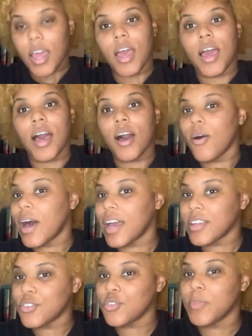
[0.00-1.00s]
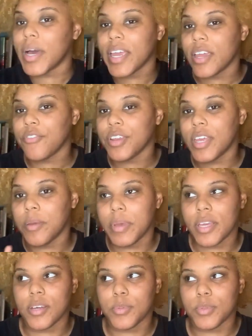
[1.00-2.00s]
how I do my everyday
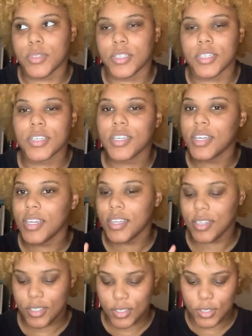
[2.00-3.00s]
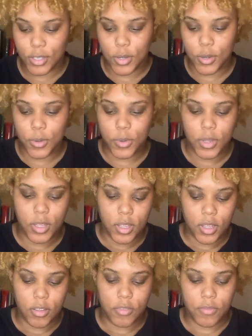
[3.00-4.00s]
makeup look. So
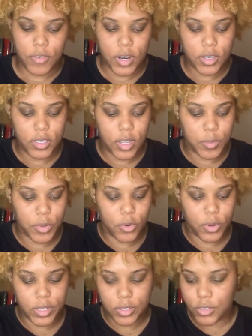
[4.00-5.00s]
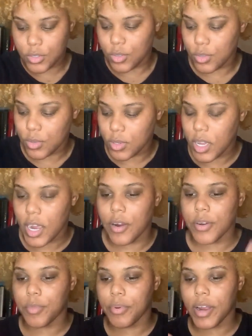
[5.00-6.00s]
first I
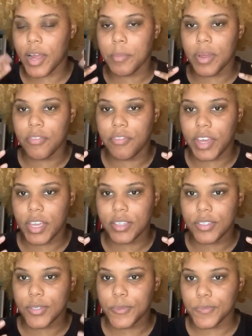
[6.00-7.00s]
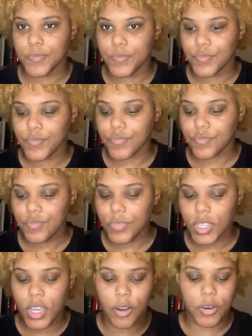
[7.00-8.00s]
already primed my face.
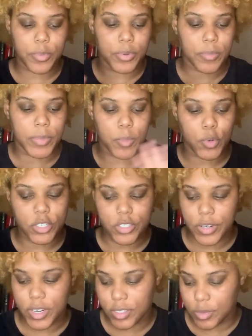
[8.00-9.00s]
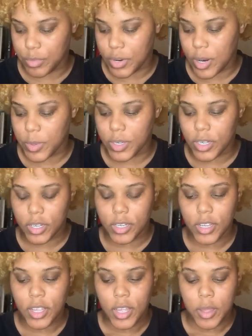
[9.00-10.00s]
I already put my moisturizing primer on,
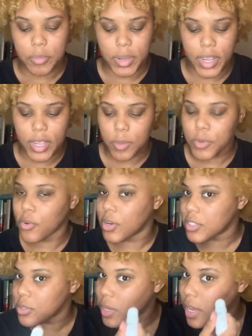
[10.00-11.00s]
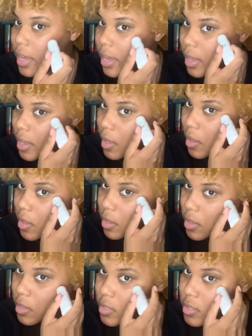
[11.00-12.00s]
but I am going to add
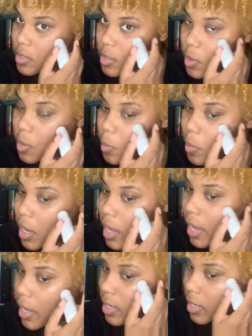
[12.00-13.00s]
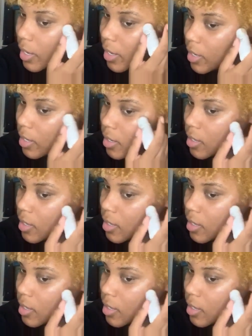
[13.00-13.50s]
some highlight.